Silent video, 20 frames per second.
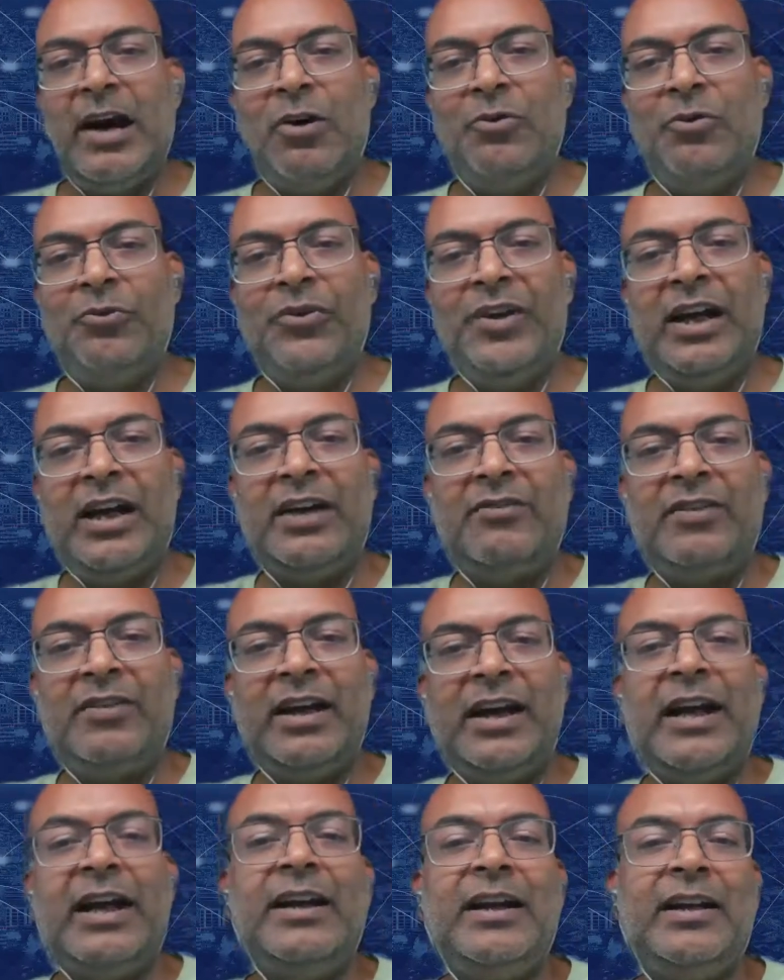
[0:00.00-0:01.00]
now we
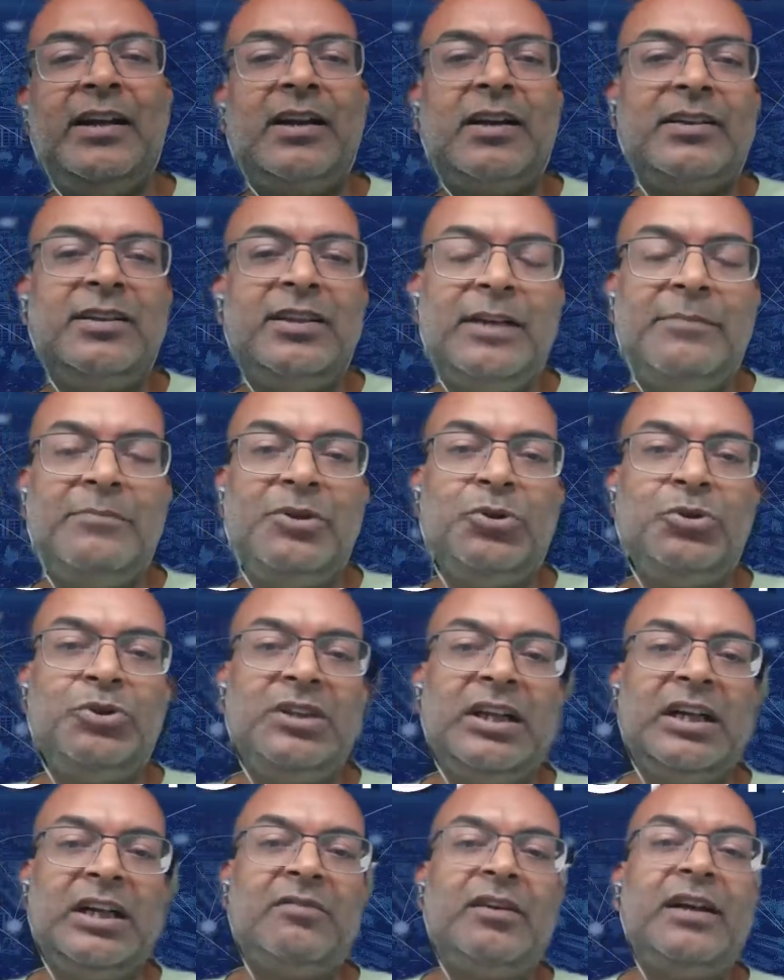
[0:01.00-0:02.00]
have entered them
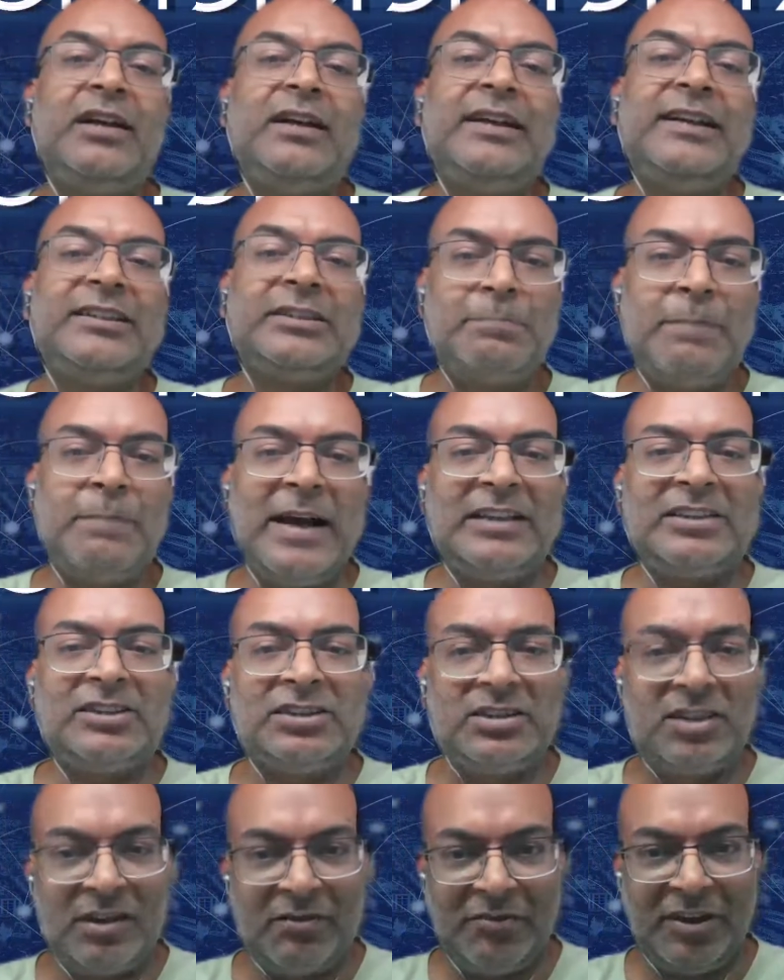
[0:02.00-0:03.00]
using our dispatch
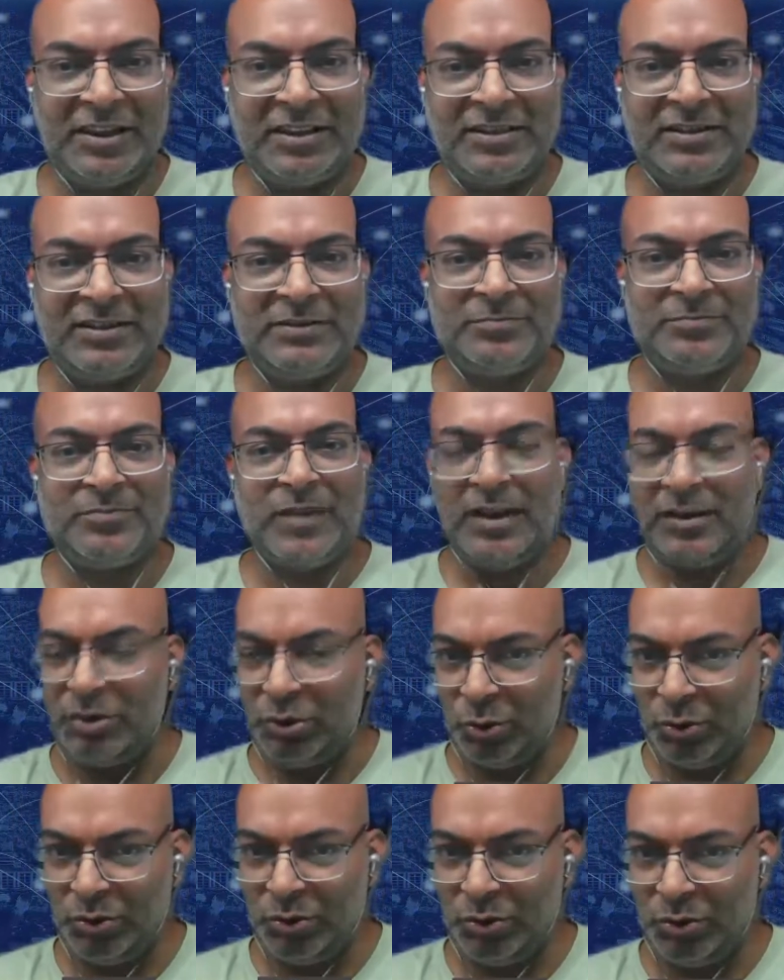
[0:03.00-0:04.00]
service
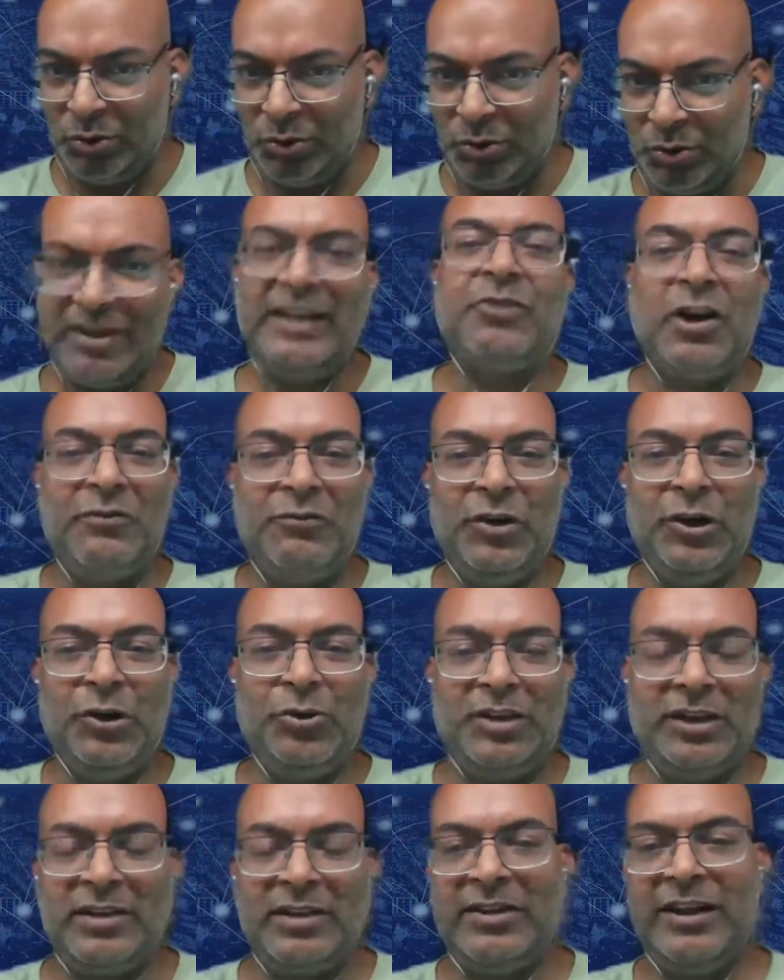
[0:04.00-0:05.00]
through a very
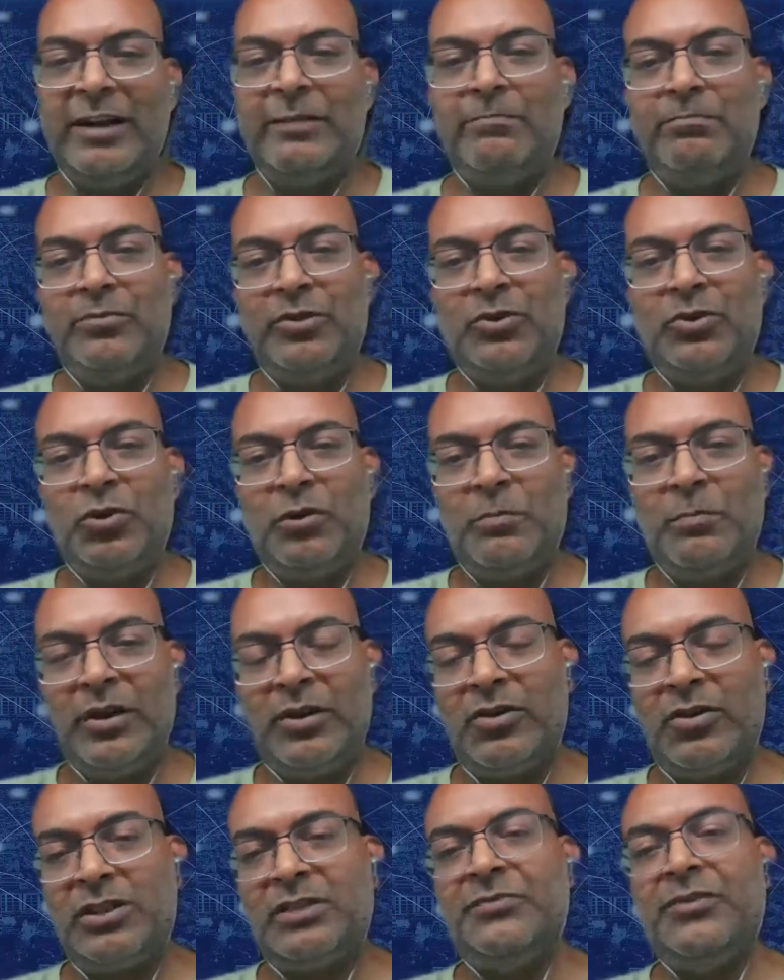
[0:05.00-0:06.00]
convoluted route,
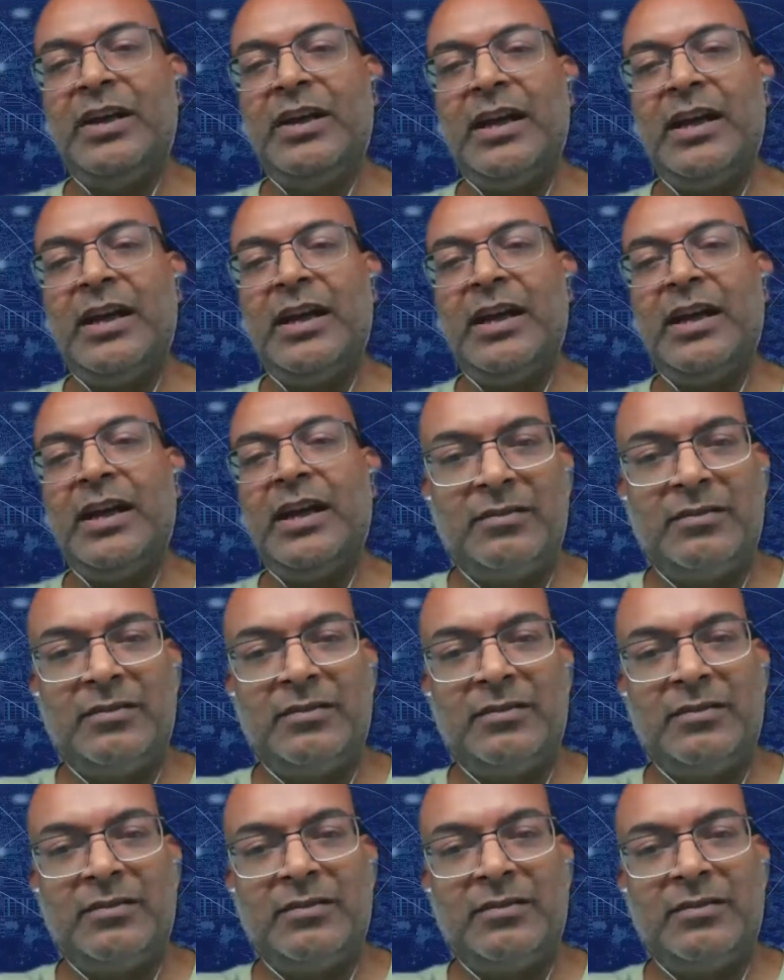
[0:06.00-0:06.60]
because we are